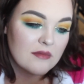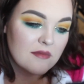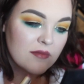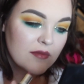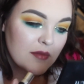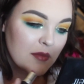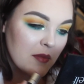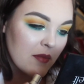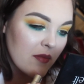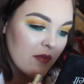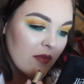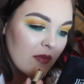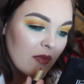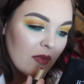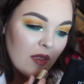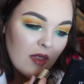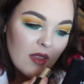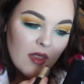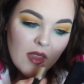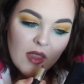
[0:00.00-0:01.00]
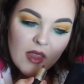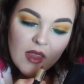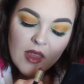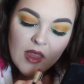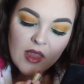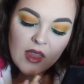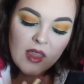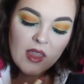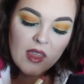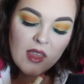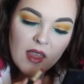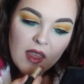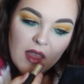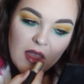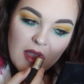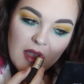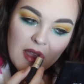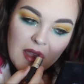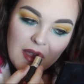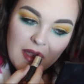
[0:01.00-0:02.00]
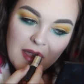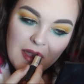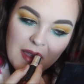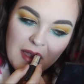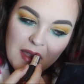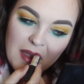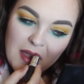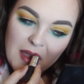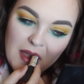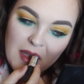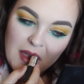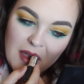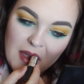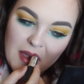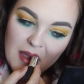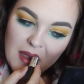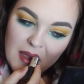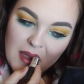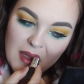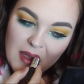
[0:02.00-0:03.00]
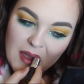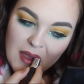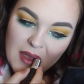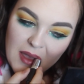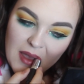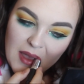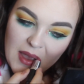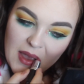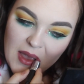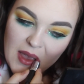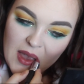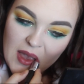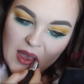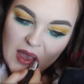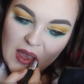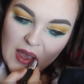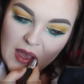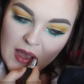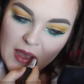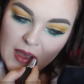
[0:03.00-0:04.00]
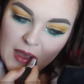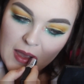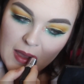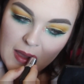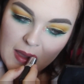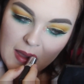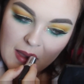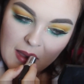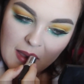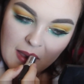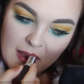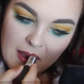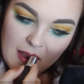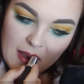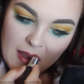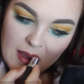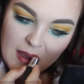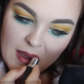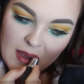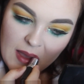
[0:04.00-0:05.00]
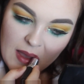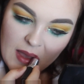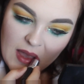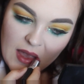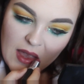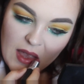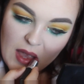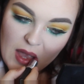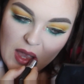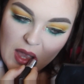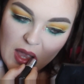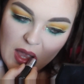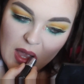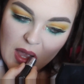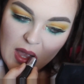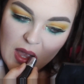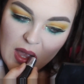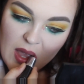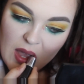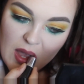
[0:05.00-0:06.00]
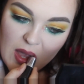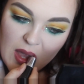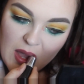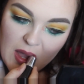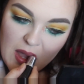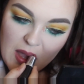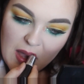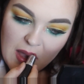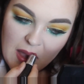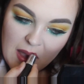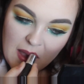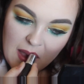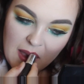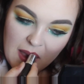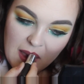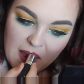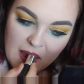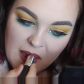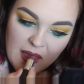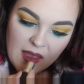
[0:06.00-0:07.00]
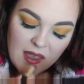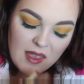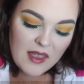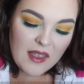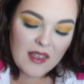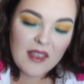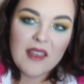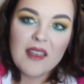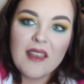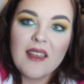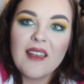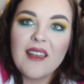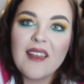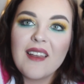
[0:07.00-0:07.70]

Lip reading: (silence)